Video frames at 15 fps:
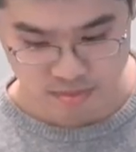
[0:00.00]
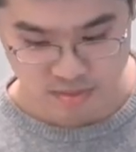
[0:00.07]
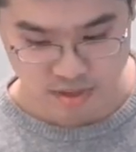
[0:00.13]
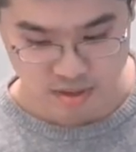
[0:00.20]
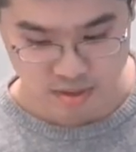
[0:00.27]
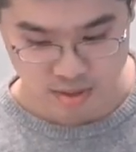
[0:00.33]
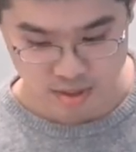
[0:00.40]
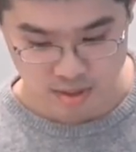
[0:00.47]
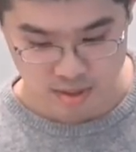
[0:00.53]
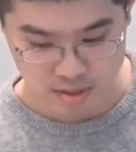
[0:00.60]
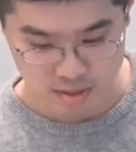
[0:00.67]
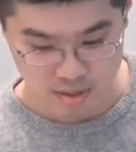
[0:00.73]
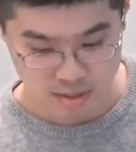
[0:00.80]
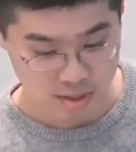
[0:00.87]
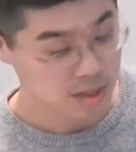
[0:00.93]
All right.
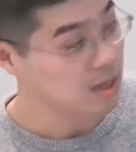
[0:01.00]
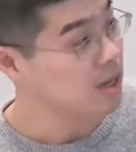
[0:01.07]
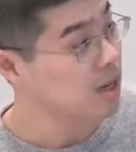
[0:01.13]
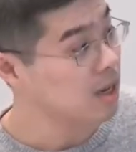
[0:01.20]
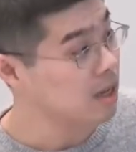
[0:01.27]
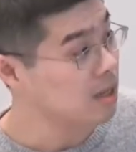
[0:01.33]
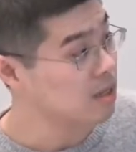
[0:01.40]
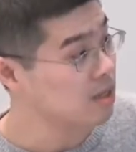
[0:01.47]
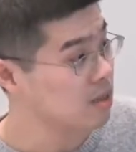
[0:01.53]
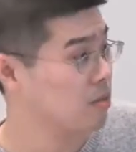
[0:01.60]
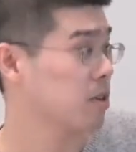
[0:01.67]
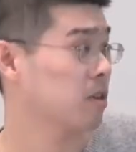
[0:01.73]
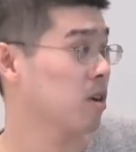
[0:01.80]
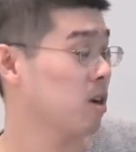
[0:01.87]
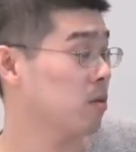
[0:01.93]
And uh,
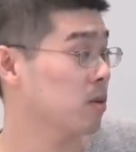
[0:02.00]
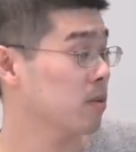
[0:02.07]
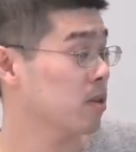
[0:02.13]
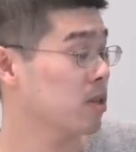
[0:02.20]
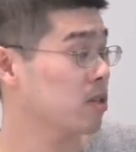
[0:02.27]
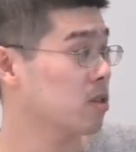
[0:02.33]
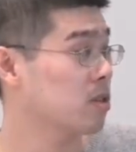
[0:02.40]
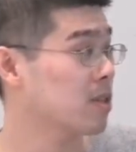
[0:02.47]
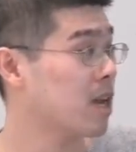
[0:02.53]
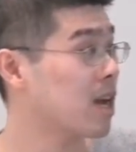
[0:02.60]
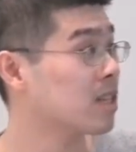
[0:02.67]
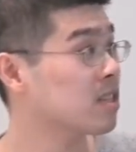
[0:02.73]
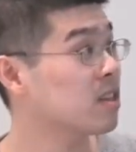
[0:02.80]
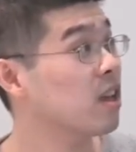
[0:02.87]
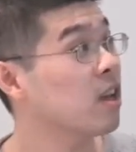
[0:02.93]
recall, we show
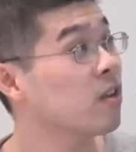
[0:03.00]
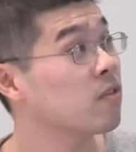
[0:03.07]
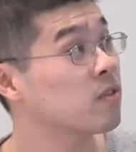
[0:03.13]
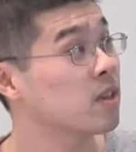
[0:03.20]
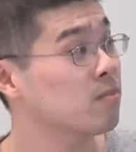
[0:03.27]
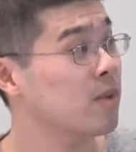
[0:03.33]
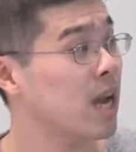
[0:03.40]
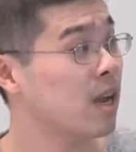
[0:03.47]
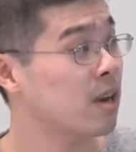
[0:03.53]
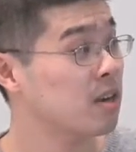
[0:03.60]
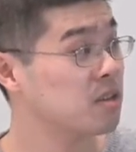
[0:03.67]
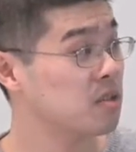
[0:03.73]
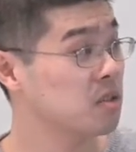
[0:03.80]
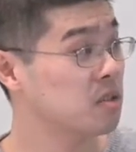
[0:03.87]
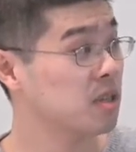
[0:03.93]
that if the buyer
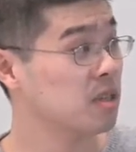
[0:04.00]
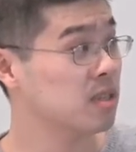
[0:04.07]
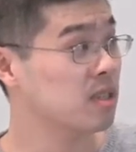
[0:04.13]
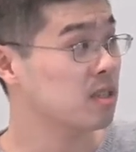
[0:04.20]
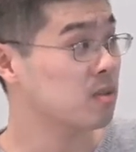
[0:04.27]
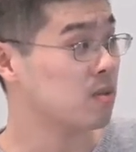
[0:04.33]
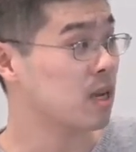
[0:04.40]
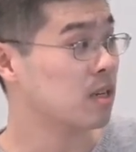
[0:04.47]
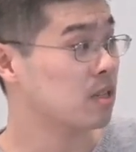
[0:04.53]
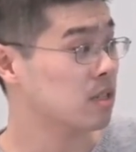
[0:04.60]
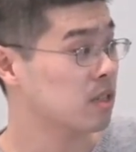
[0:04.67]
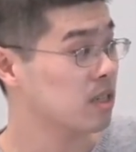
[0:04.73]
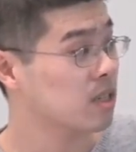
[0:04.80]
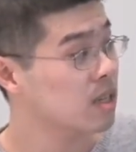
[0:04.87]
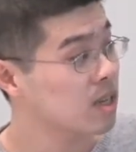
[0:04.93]
is using this
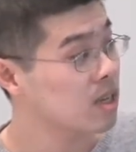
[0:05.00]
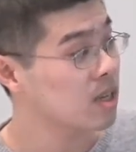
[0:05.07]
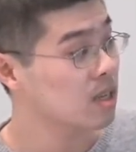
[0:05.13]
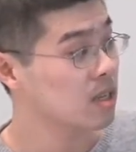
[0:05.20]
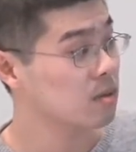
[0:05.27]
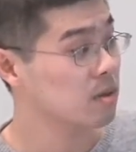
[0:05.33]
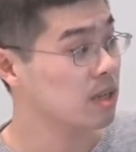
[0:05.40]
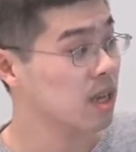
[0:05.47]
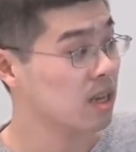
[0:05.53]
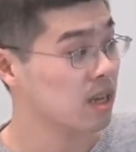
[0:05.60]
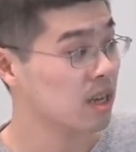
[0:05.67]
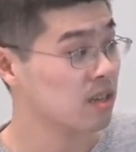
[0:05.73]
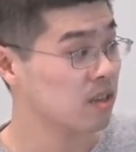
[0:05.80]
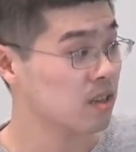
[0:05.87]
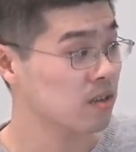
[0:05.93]
strategy, then we can
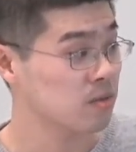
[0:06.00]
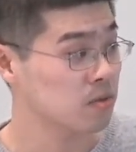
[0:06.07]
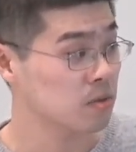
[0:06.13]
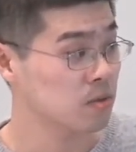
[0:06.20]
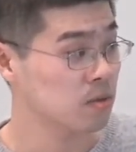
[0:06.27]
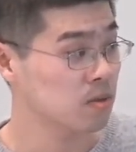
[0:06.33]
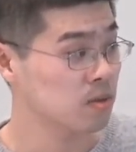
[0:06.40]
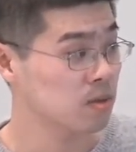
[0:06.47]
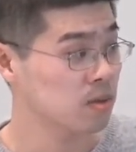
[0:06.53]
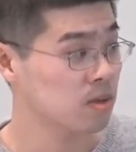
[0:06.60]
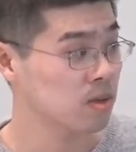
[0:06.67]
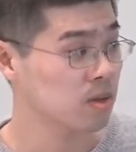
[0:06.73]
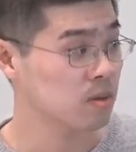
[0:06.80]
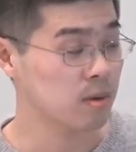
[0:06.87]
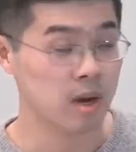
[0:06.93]
get the full
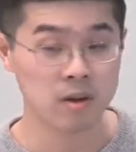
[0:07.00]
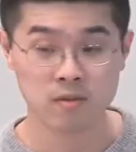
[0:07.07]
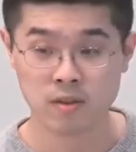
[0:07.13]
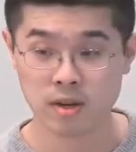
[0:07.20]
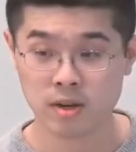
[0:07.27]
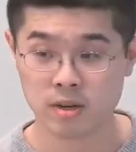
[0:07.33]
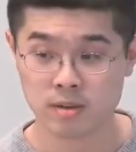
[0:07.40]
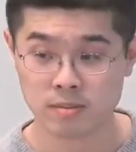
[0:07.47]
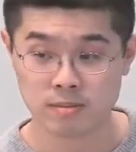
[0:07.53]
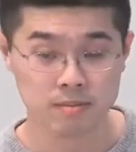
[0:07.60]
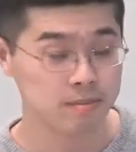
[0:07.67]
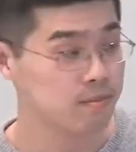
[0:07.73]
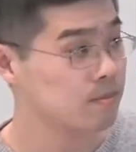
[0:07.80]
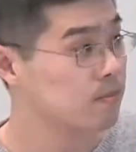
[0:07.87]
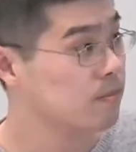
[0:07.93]
welfare.
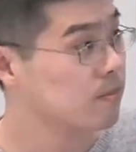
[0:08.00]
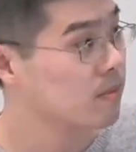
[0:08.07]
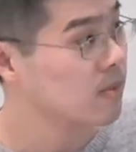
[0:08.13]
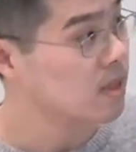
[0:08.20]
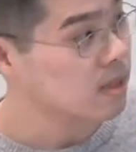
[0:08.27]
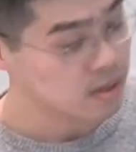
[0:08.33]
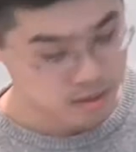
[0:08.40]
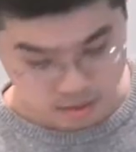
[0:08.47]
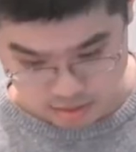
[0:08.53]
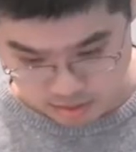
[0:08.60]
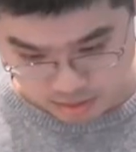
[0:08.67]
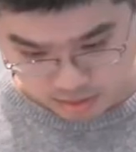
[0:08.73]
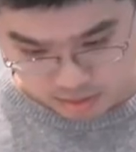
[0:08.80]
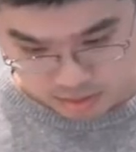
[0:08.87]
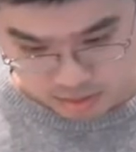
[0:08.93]

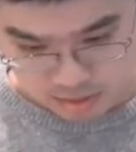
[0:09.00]
Okay.